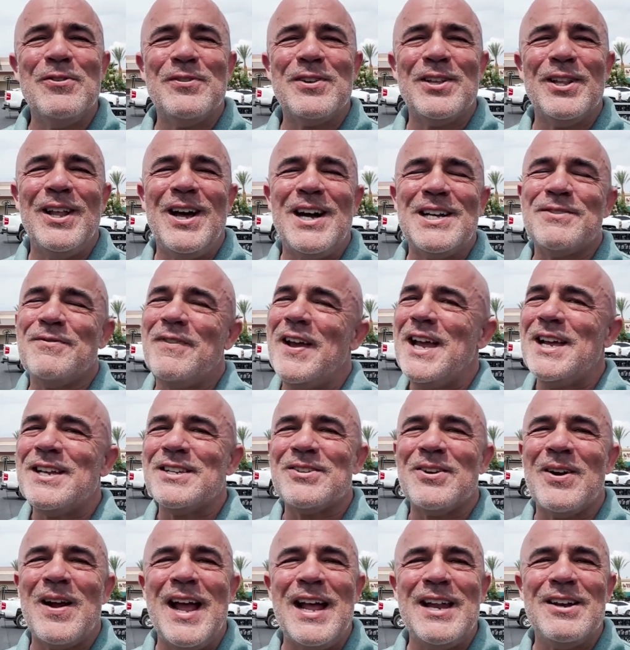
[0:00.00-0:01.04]
to Las Vegas
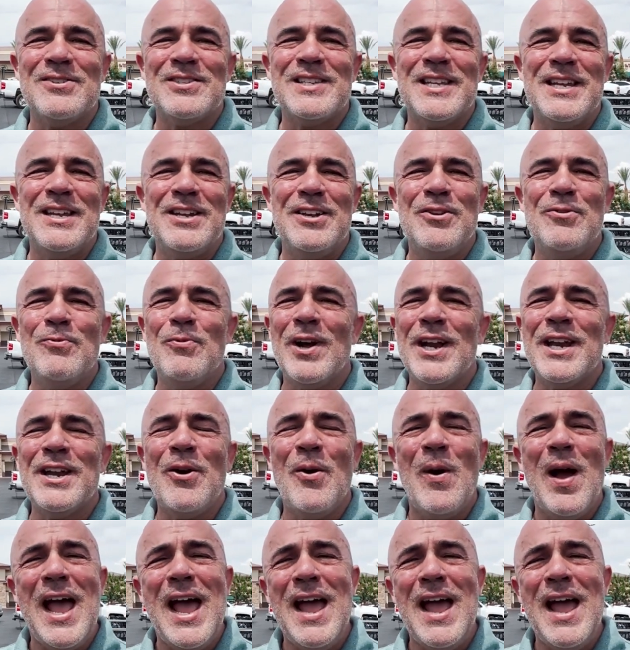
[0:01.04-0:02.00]
or Henderson and you want to know